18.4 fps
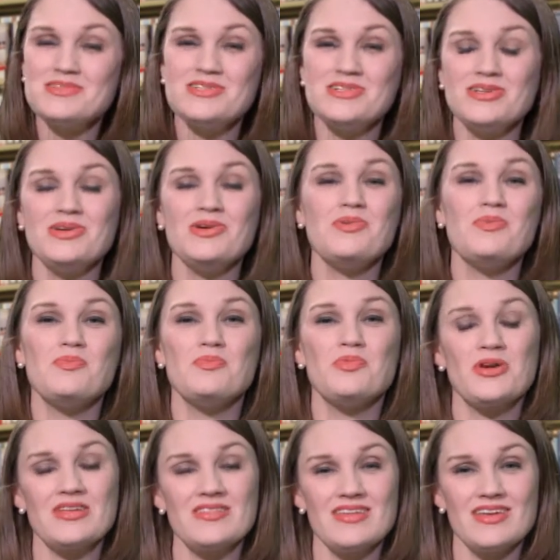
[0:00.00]
to you,
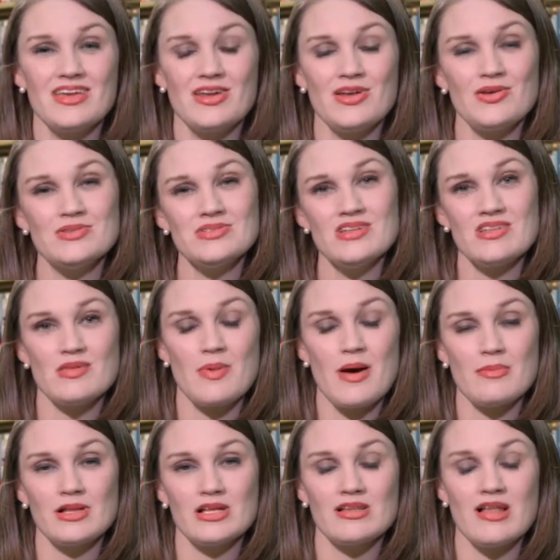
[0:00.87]
bring the kiddos to the
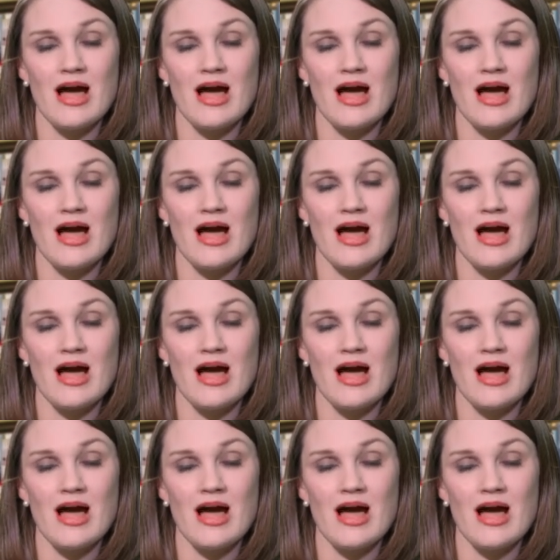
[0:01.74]
public